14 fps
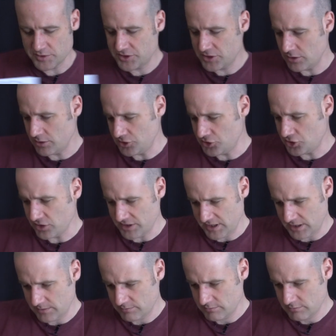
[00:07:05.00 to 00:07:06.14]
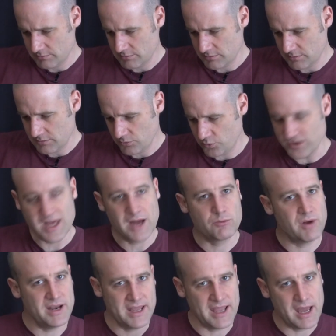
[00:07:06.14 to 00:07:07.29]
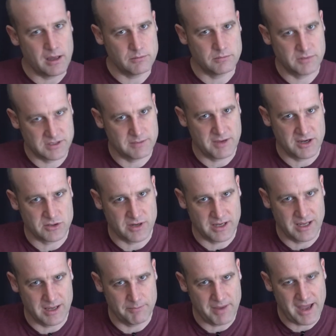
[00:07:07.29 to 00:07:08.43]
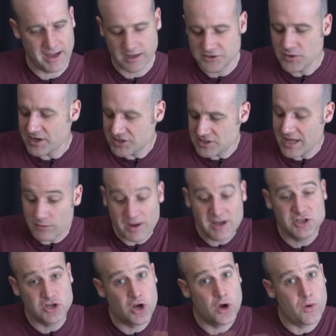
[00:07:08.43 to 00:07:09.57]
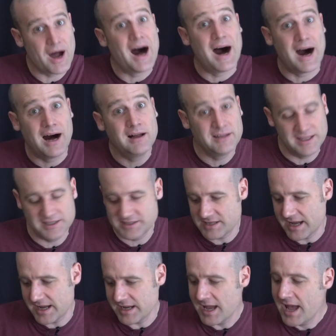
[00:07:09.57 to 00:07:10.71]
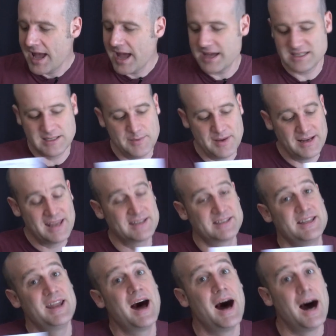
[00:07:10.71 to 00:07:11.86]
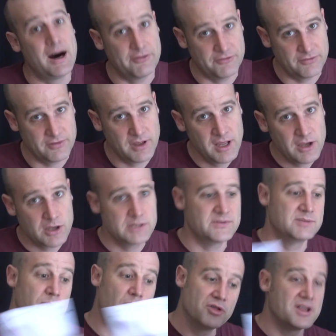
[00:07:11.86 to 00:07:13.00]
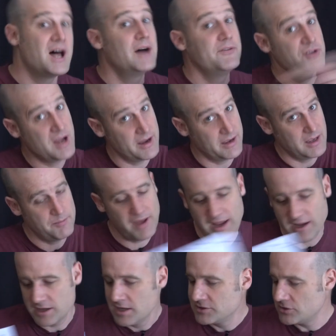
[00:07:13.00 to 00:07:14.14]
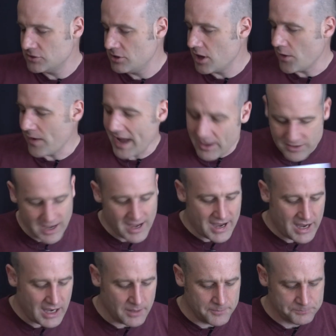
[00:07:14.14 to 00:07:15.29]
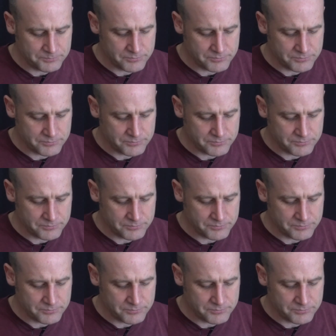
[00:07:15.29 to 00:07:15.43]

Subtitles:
return journey without running out, because I make sure I can get back. And so actually that ratio R, let's say, has to be less than half, because if it's more than half, you can't get back. So you go out R